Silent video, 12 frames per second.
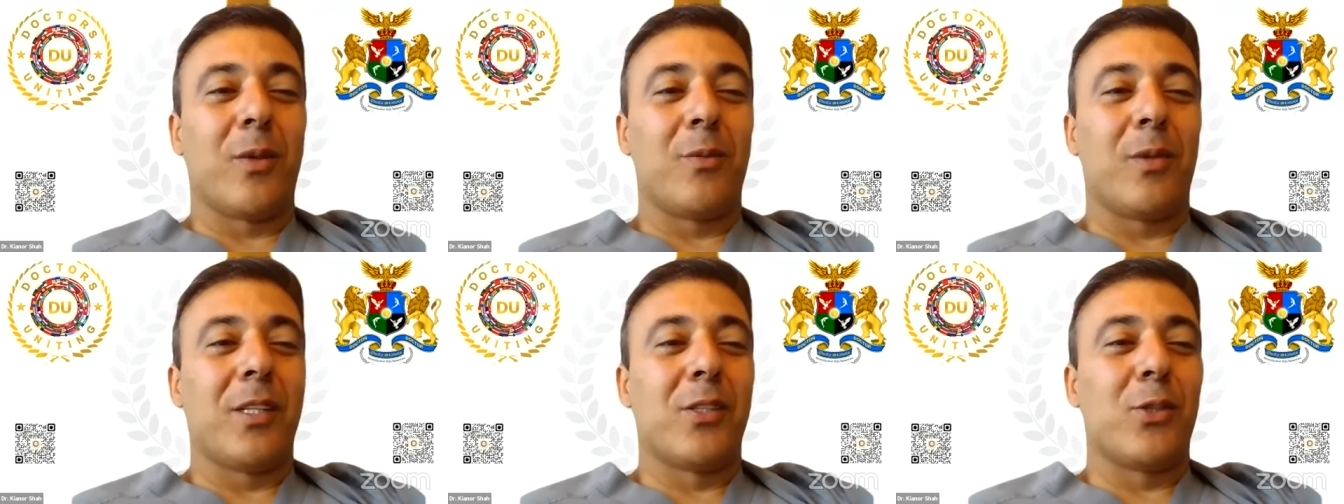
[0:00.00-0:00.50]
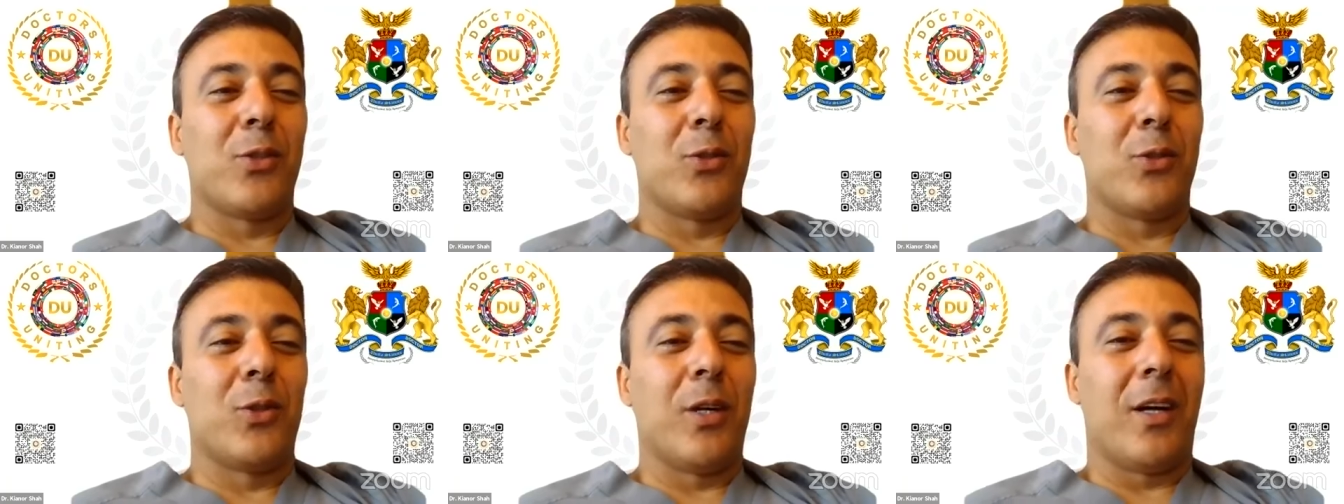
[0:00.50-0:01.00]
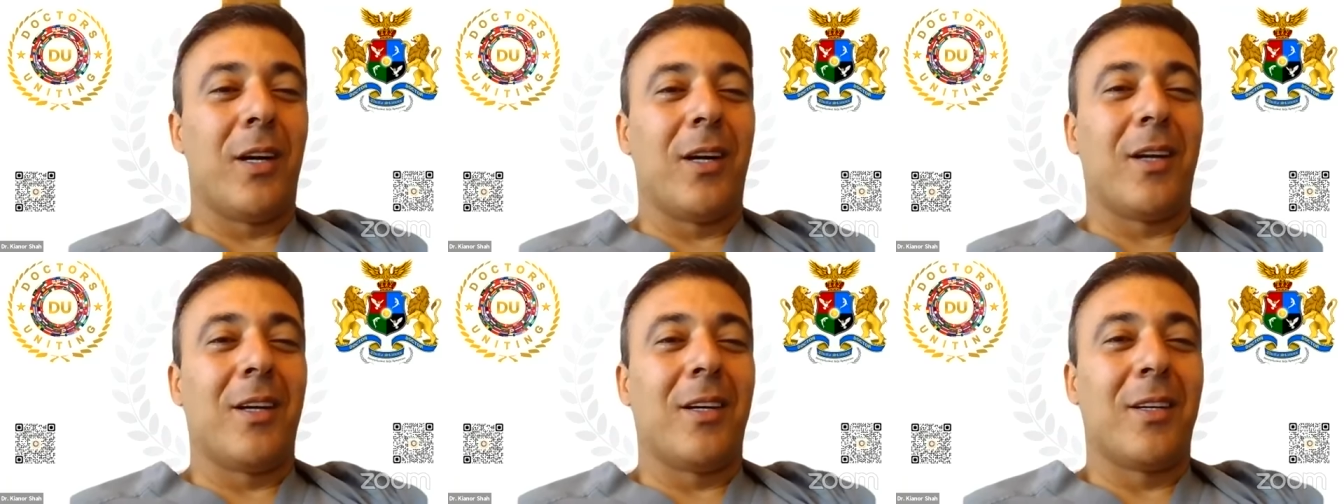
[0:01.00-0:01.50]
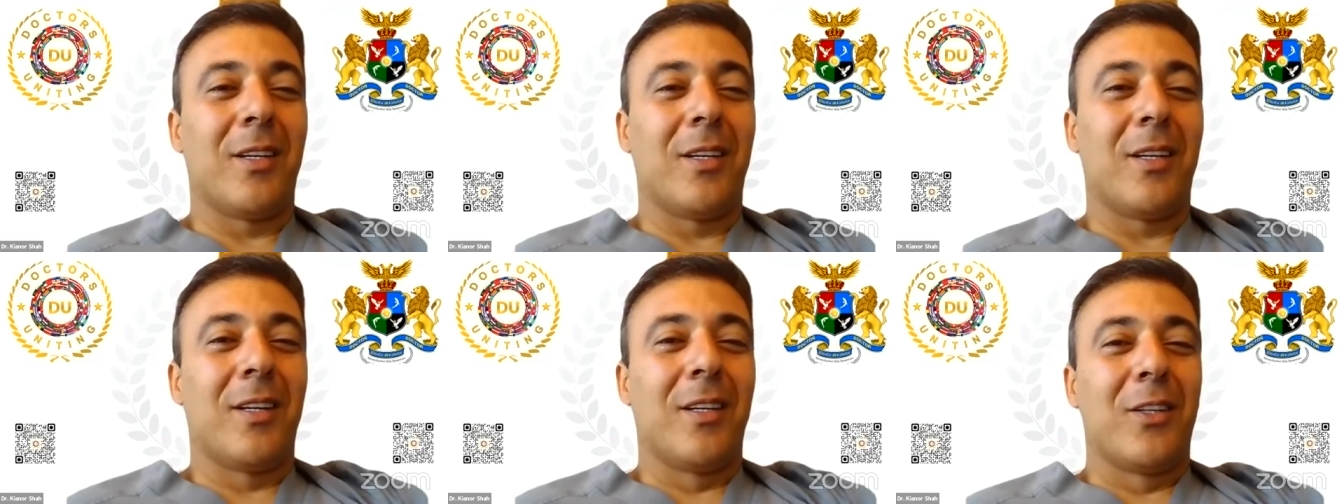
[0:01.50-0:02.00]
What brings you uh,
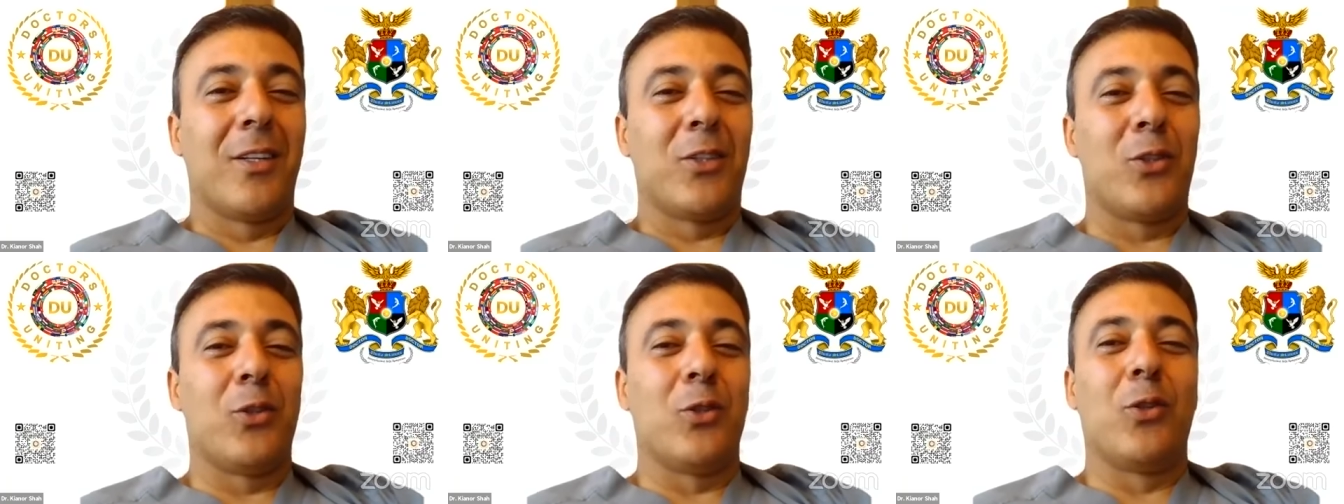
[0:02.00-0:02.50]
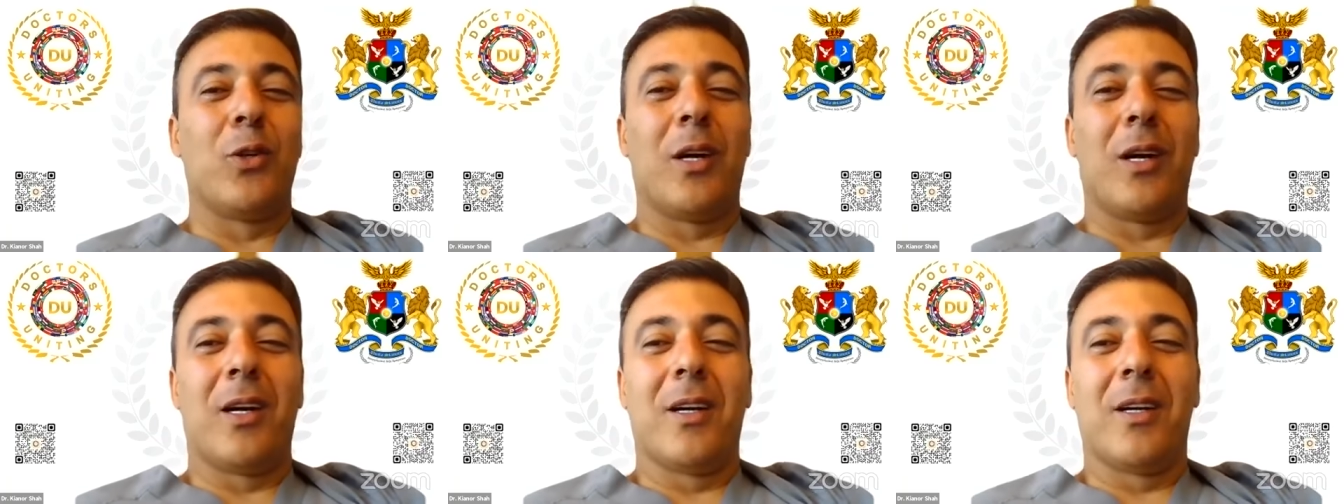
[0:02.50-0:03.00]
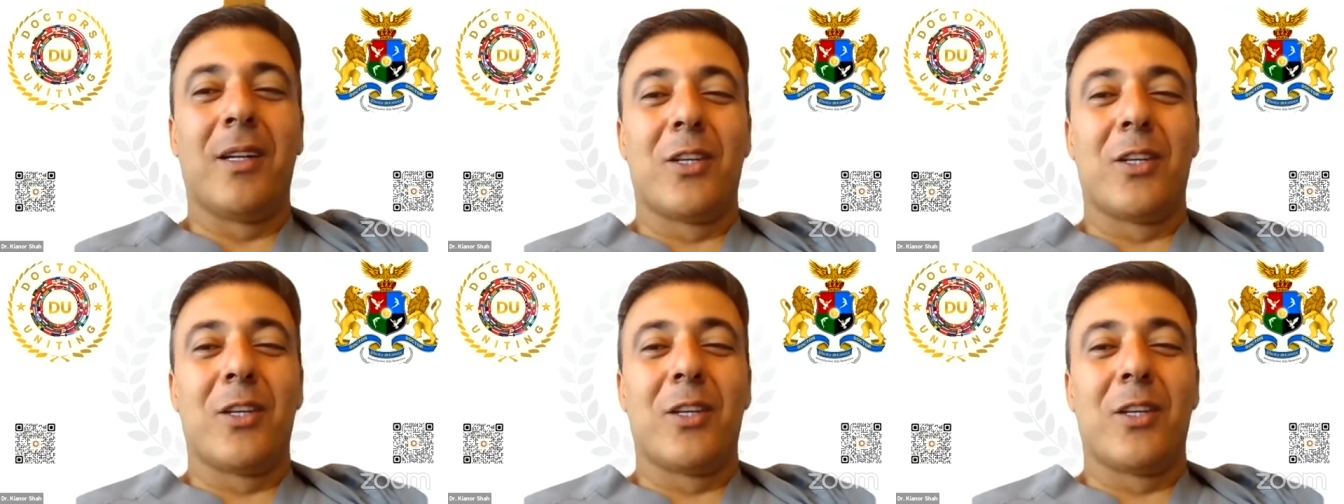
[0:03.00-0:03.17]
to uh,